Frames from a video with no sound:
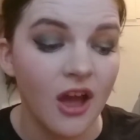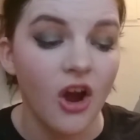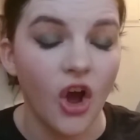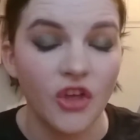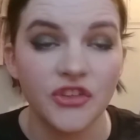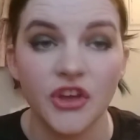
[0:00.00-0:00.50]

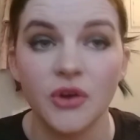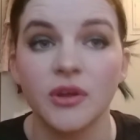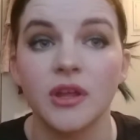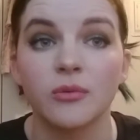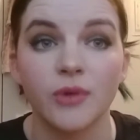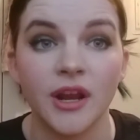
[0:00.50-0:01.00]
Also,
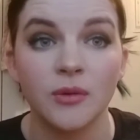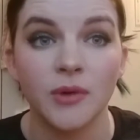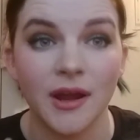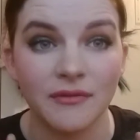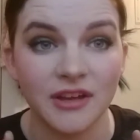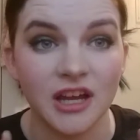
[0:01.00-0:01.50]
get ready, we're
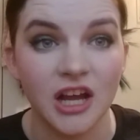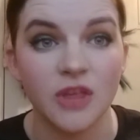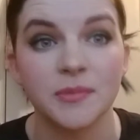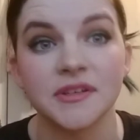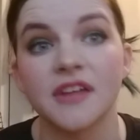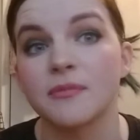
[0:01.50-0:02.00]
having a
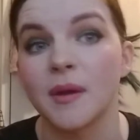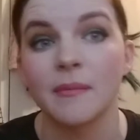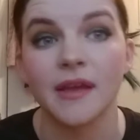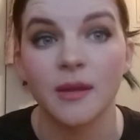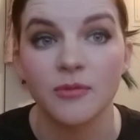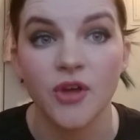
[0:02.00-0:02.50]
Husband Does My
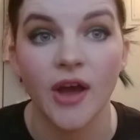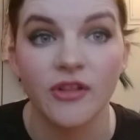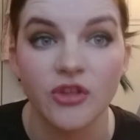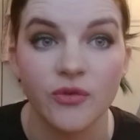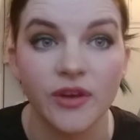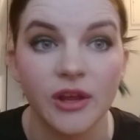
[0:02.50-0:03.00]
Makeup
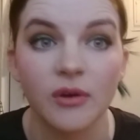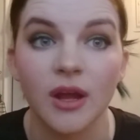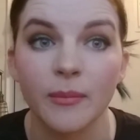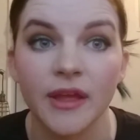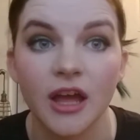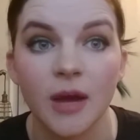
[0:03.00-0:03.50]
Challenge video
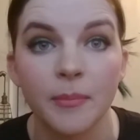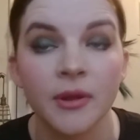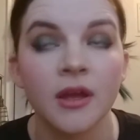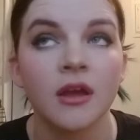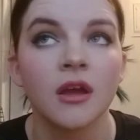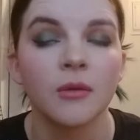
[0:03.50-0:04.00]
coming up
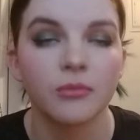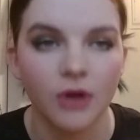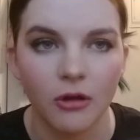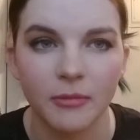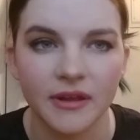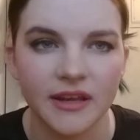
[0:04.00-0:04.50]

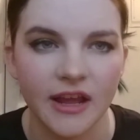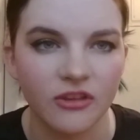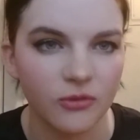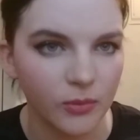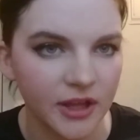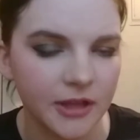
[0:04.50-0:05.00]
probably
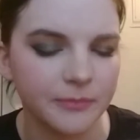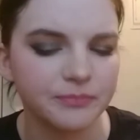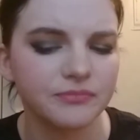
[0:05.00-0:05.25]
next week.